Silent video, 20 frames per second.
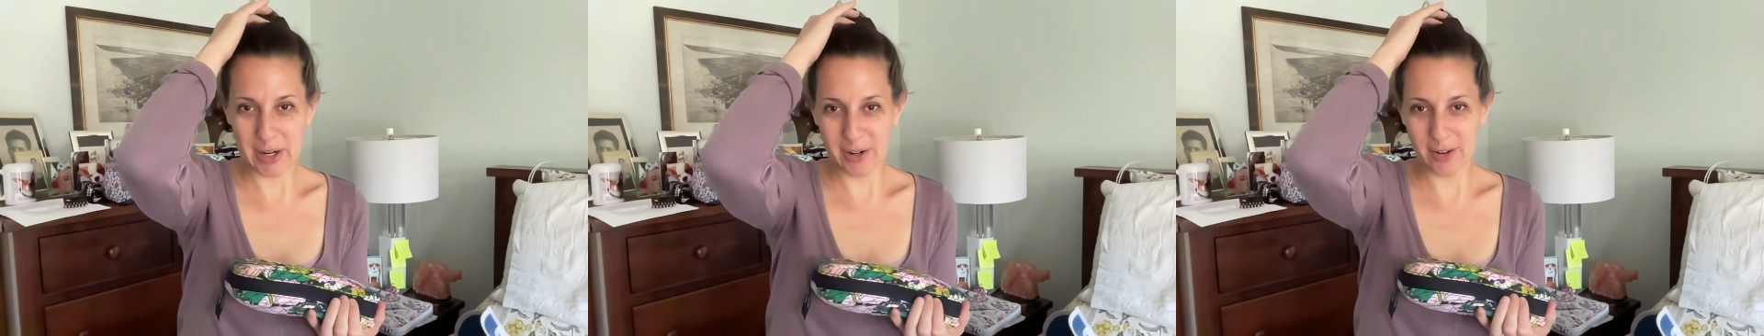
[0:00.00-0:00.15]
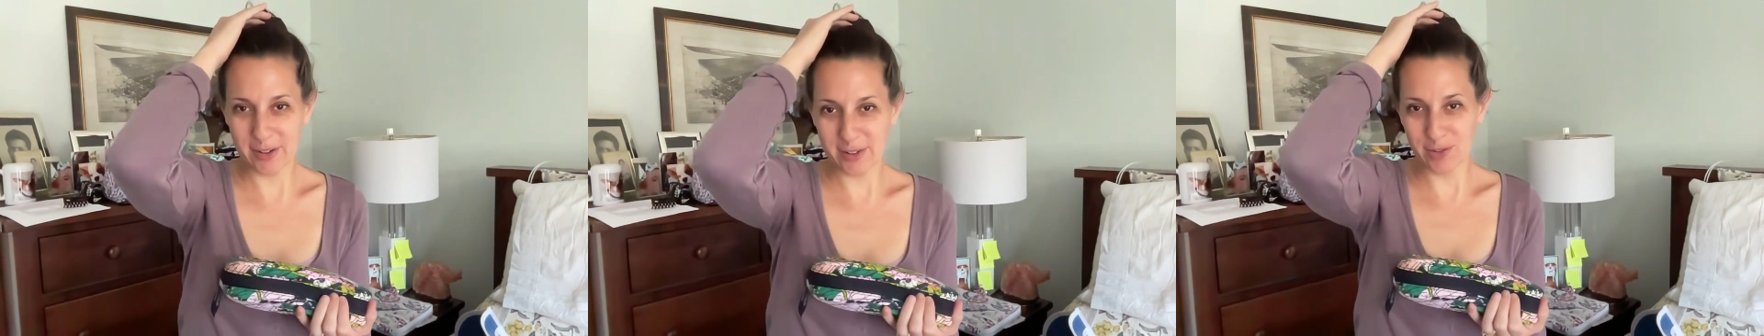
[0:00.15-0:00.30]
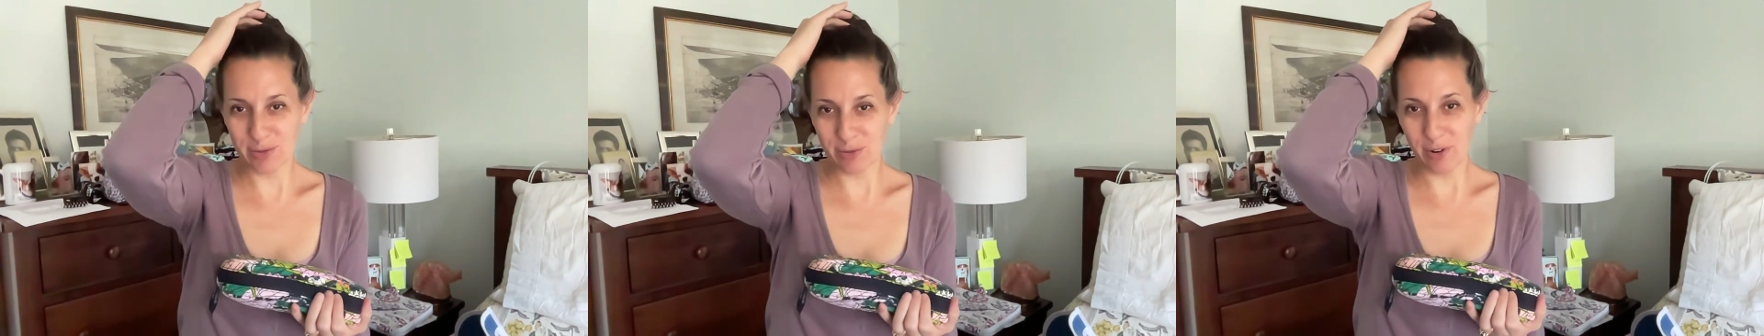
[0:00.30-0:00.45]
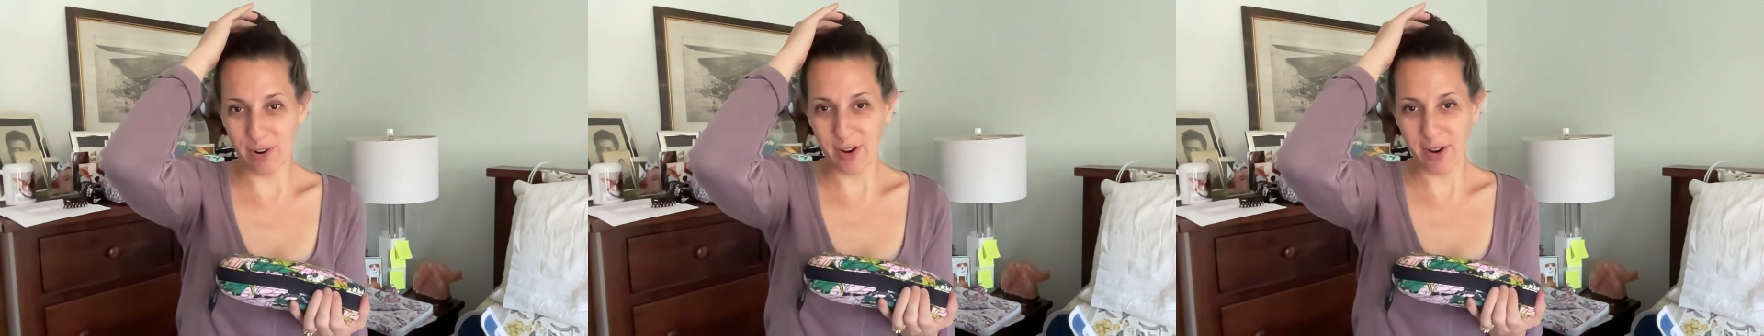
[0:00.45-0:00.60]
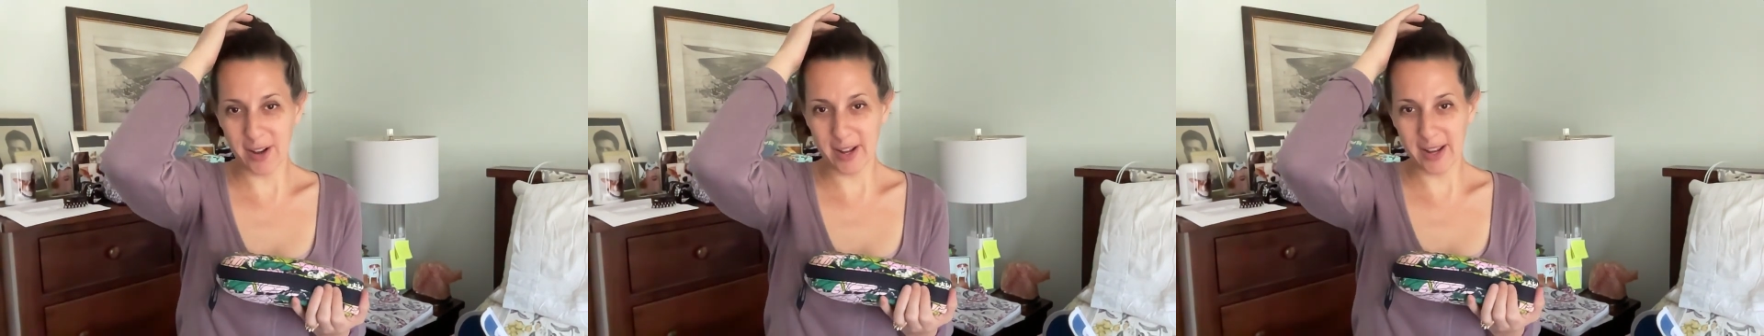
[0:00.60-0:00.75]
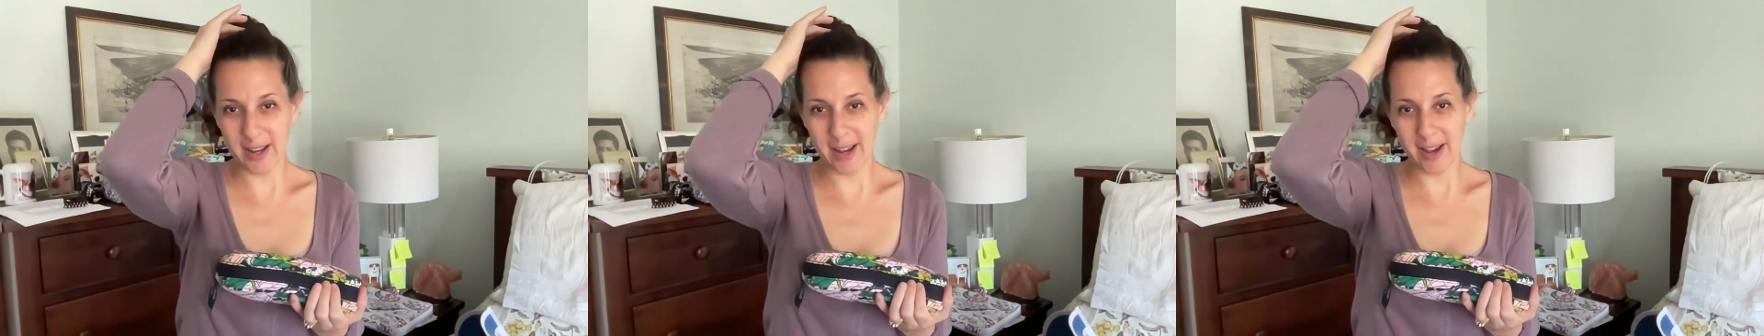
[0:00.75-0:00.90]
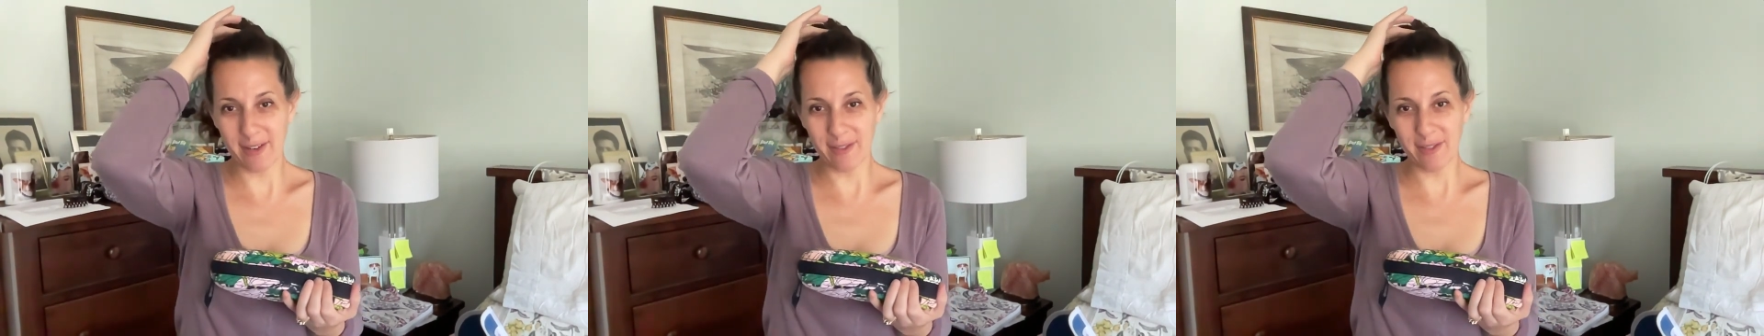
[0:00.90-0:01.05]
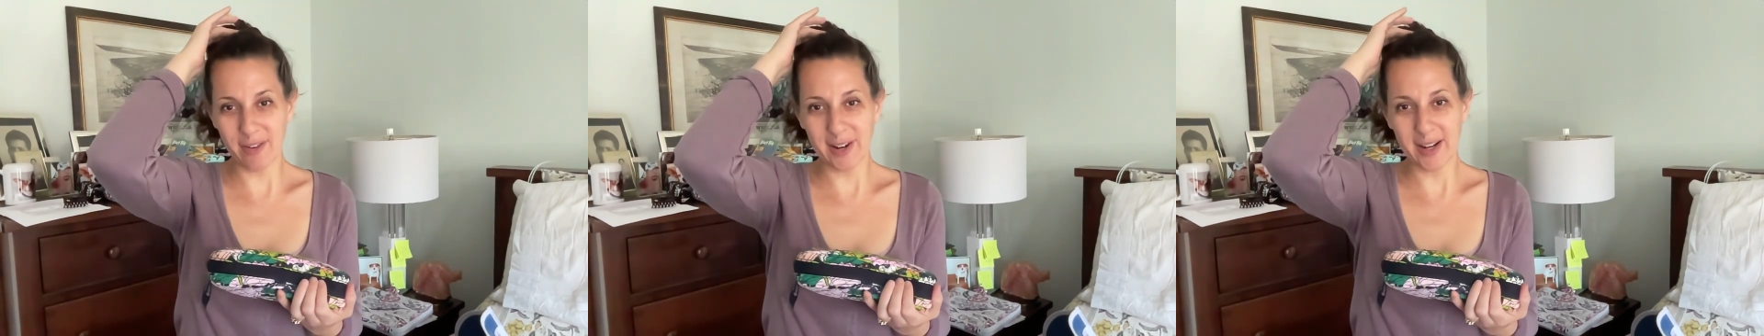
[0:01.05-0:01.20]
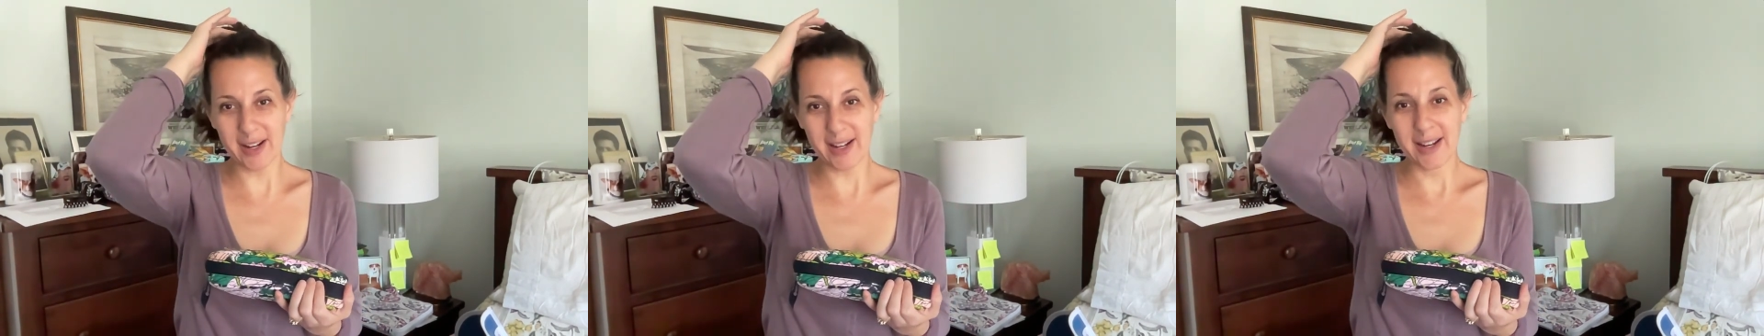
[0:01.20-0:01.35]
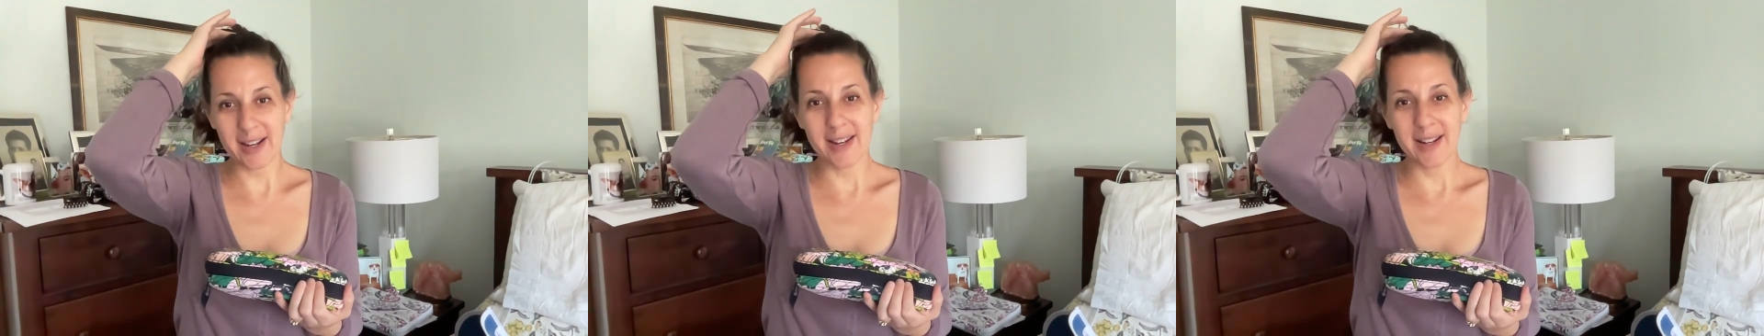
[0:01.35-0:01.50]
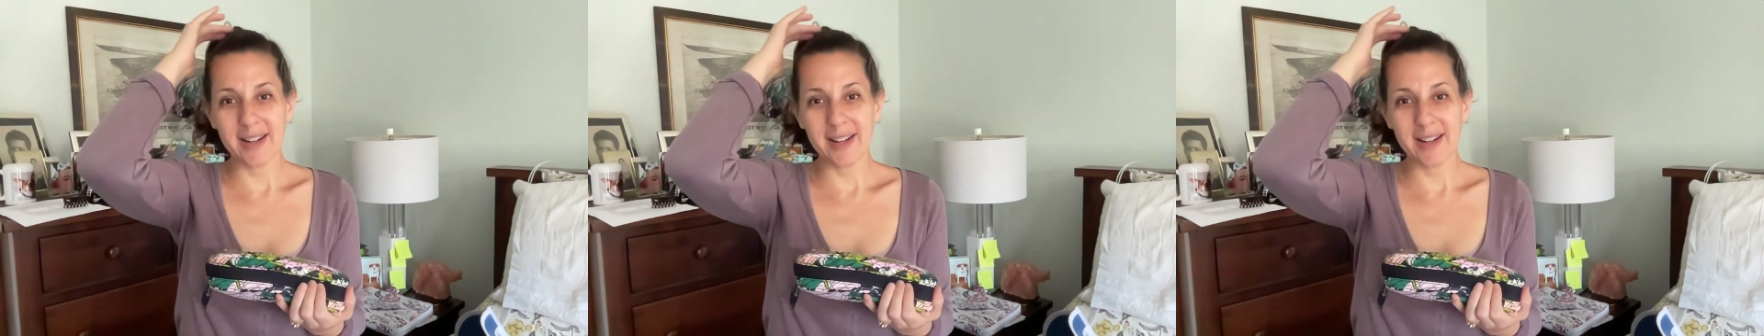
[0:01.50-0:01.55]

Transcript: her drawing every